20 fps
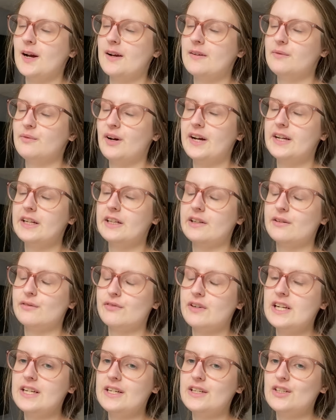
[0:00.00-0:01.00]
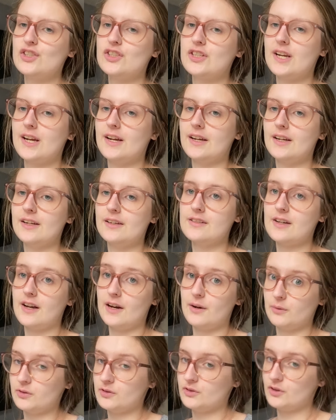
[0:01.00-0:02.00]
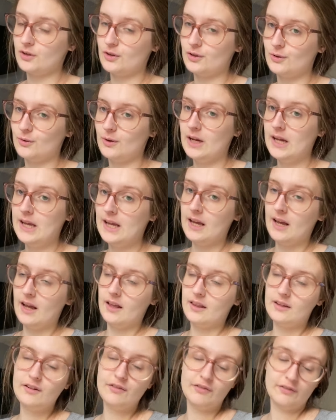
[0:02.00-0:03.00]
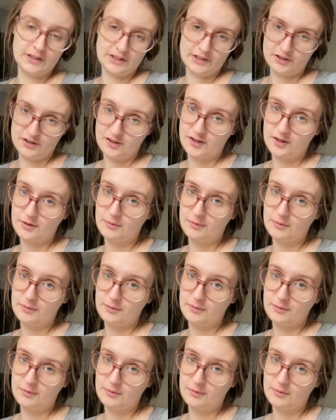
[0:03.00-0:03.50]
I'm finally finished and I will show you the finished